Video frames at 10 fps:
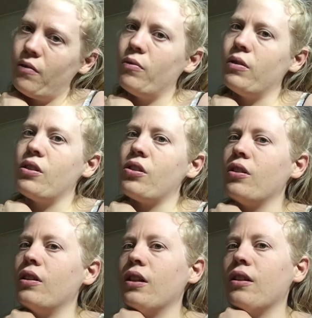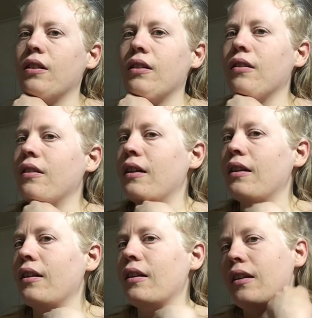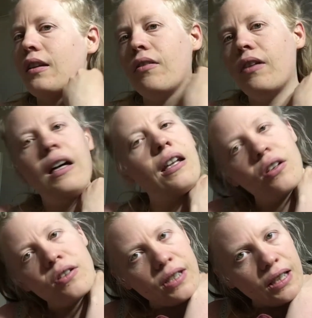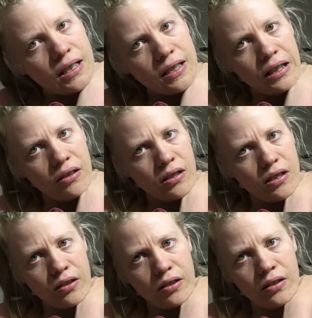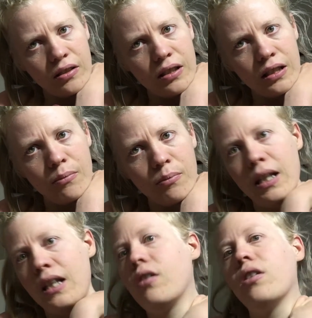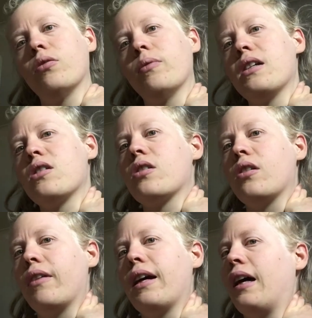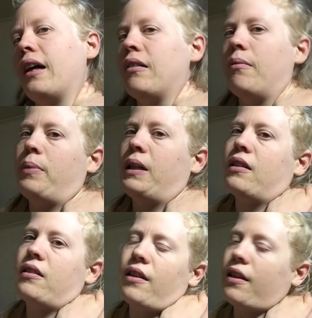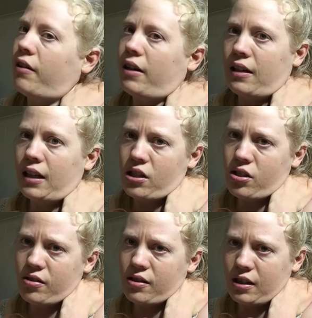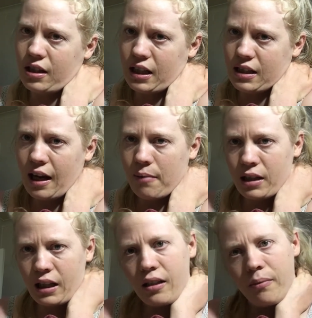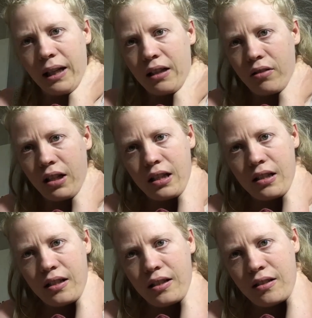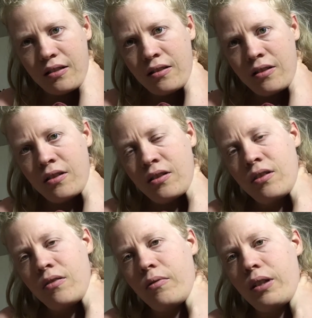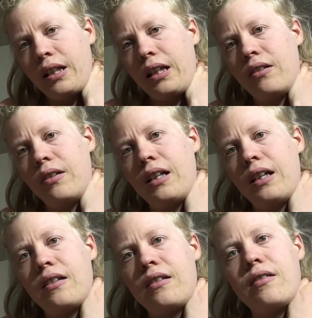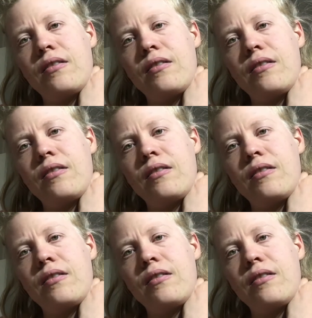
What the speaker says: want to show you that there are those things there. It may not always show out, but there are issues and things happening in the background, and working on that